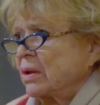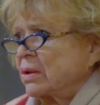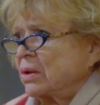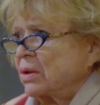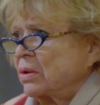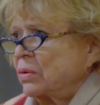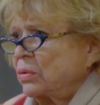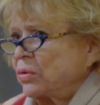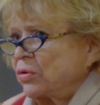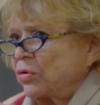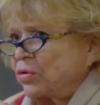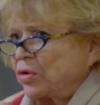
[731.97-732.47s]

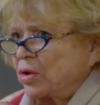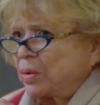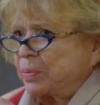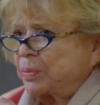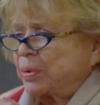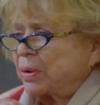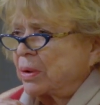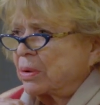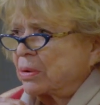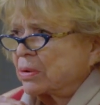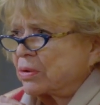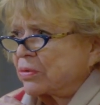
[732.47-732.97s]
good
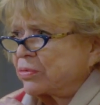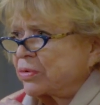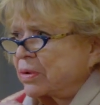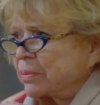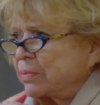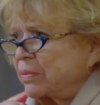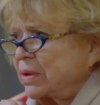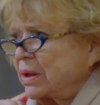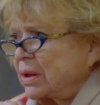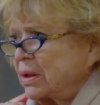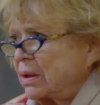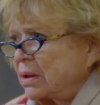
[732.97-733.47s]
support
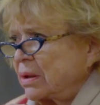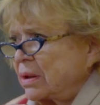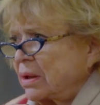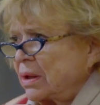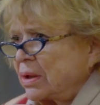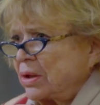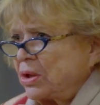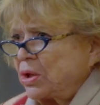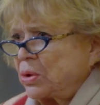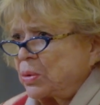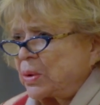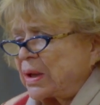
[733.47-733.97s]
from the
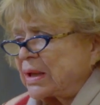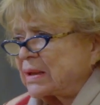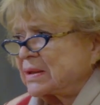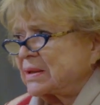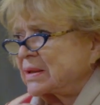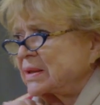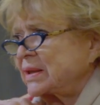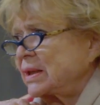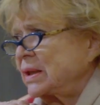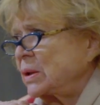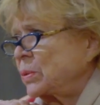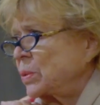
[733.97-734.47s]

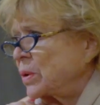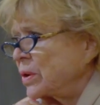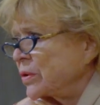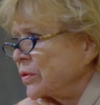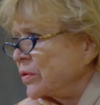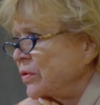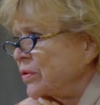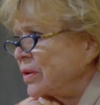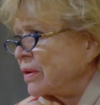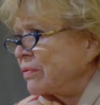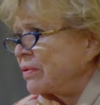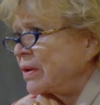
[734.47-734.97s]
US. He
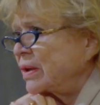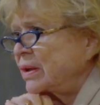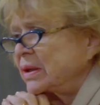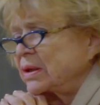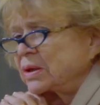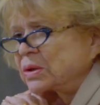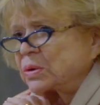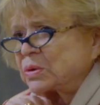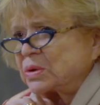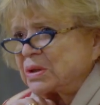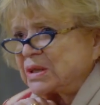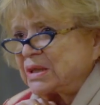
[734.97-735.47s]
wants a very
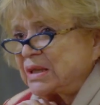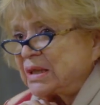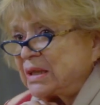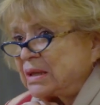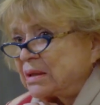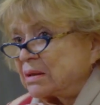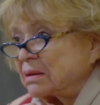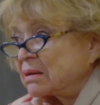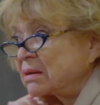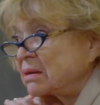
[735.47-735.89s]
good deal.